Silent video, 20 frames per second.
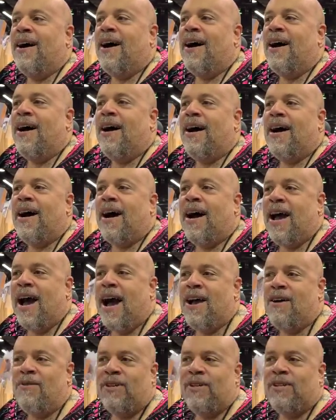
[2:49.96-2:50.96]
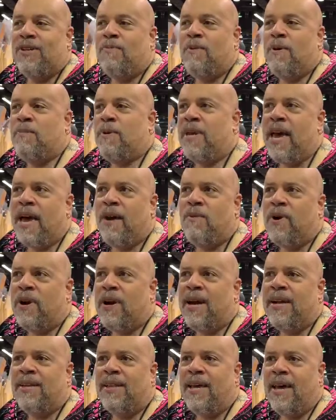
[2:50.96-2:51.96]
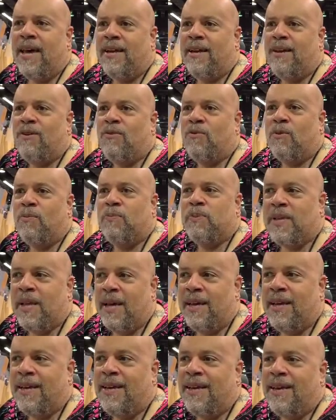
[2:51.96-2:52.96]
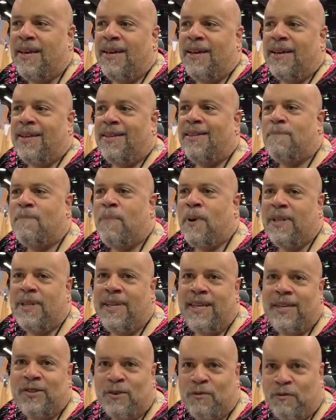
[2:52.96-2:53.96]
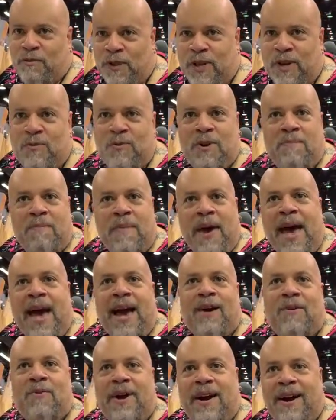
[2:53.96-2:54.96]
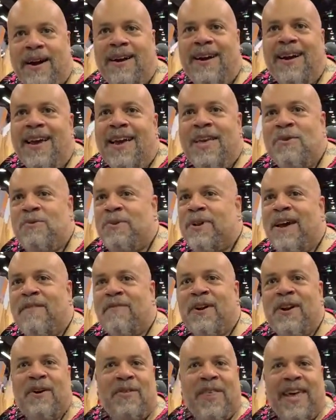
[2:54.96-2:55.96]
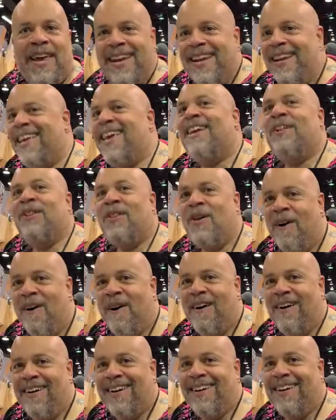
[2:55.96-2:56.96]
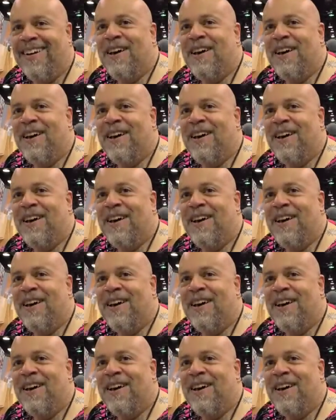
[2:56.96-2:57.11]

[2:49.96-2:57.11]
I always tell people, we're kind of like groups like the Police or Fleetwood Mac, where you would never know they didn't get along,